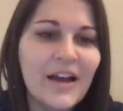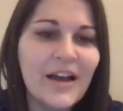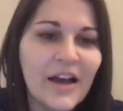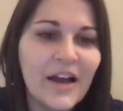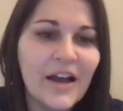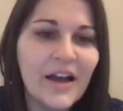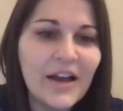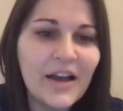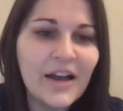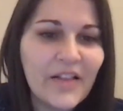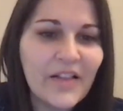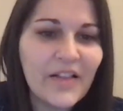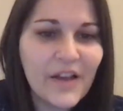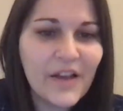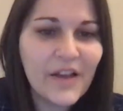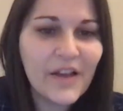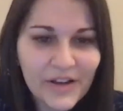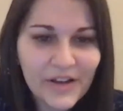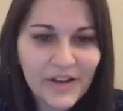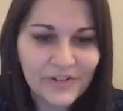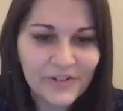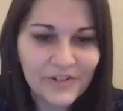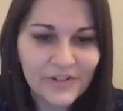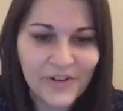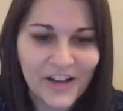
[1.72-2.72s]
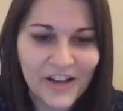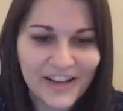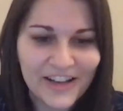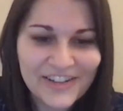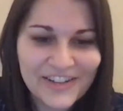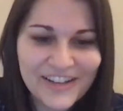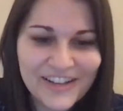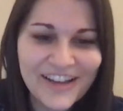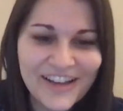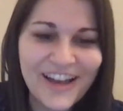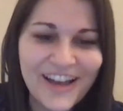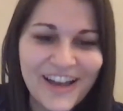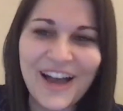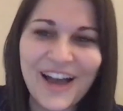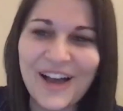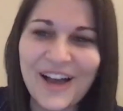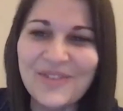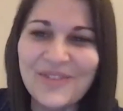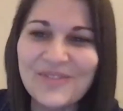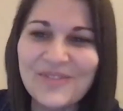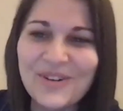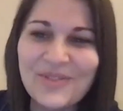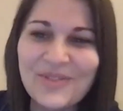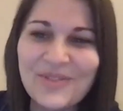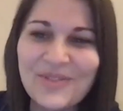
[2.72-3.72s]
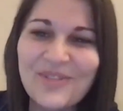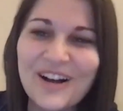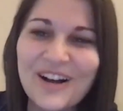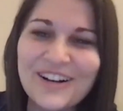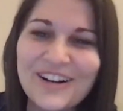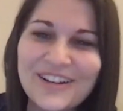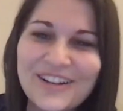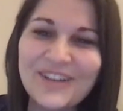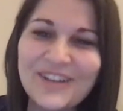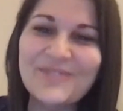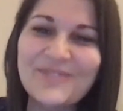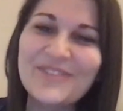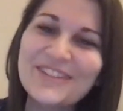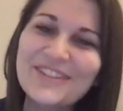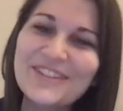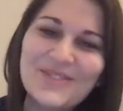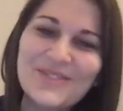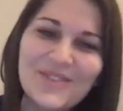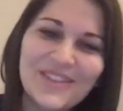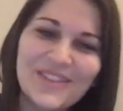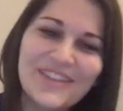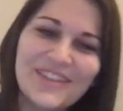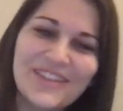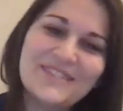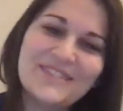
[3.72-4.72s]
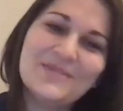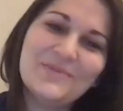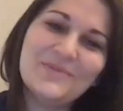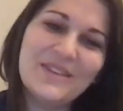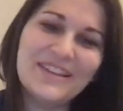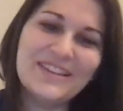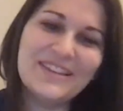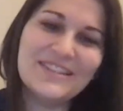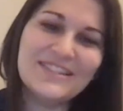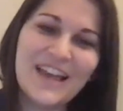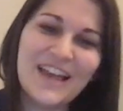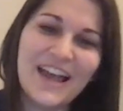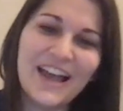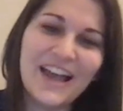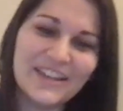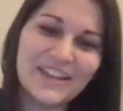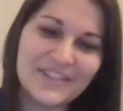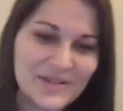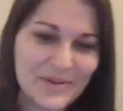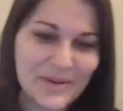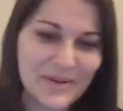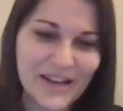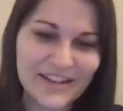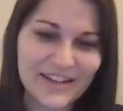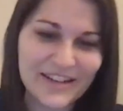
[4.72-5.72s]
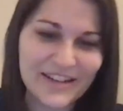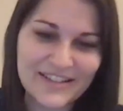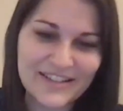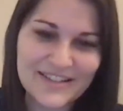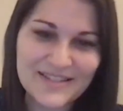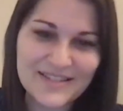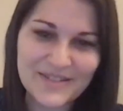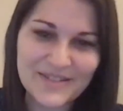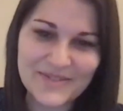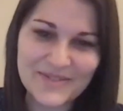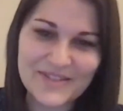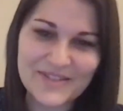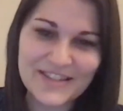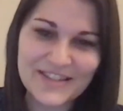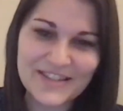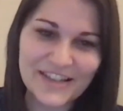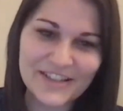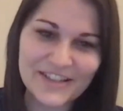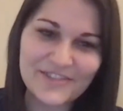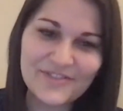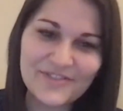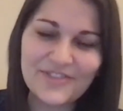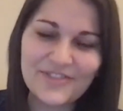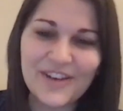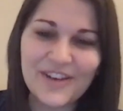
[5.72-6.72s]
Hello, everyone. Welcome to this week's Entwine Exclusive.